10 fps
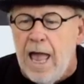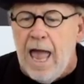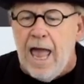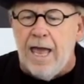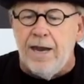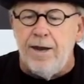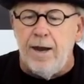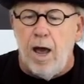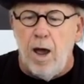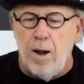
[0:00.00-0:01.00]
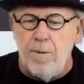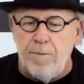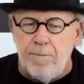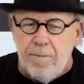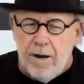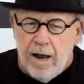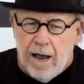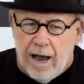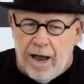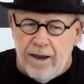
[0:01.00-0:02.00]
And
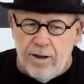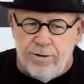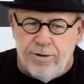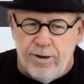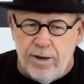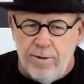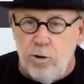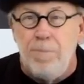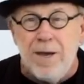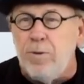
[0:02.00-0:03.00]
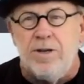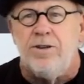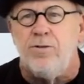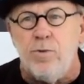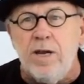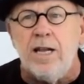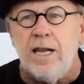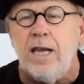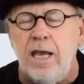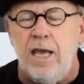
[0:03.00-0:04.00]
it's ubiquitous, really,
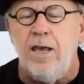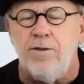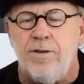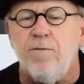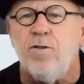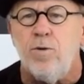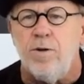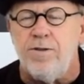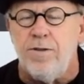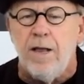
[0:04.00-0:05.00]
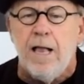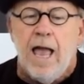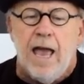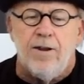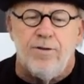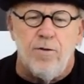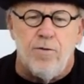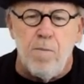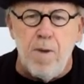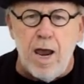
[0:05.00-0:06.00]
his influence. And so for
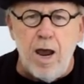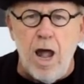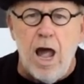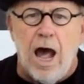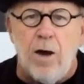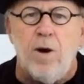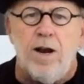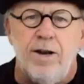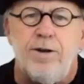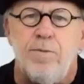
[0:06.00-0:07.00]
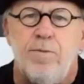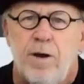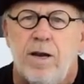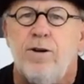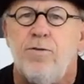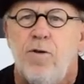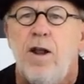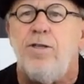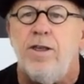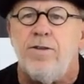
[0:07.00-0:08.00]
me, I wanted to confront
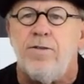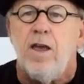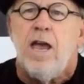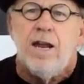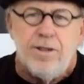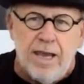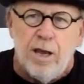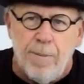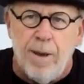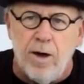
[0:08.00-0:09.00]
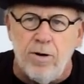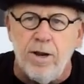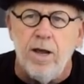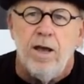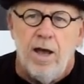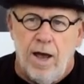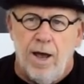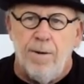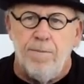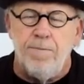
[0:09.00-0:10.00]
this and think about
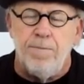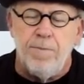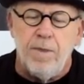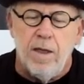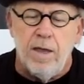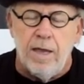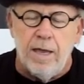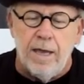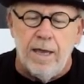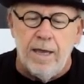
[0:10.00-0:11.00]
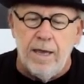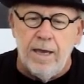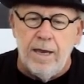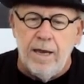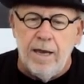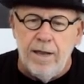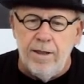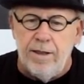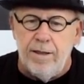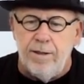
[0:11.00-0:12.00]
the
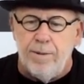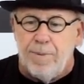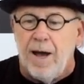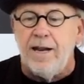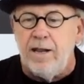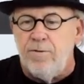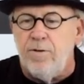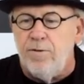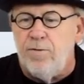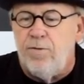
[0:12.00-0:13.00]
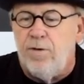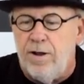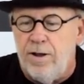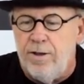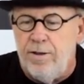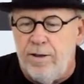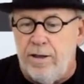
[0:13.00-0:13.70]
body of the